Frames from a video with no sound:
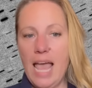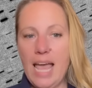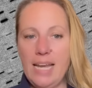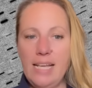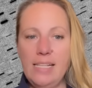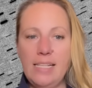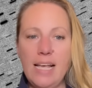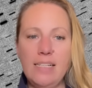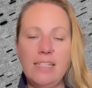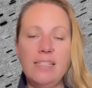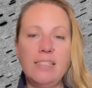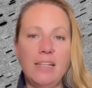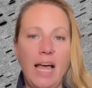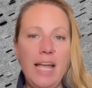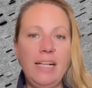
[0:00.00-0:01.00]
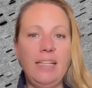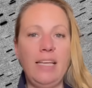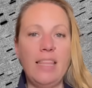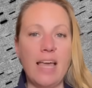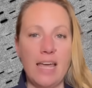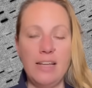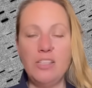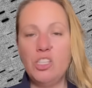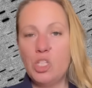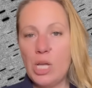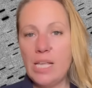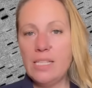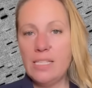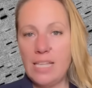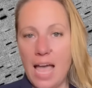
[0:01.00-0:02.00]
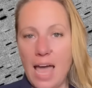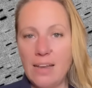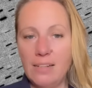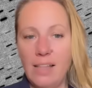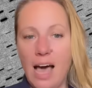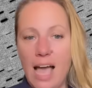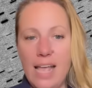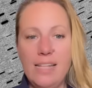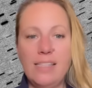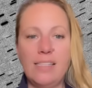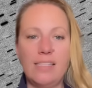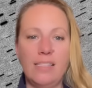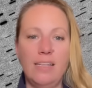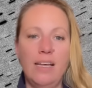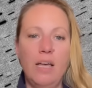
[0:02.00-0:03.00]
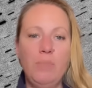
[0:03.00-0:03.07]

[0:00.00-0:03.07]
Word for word: And he says it's likely that it's just satellites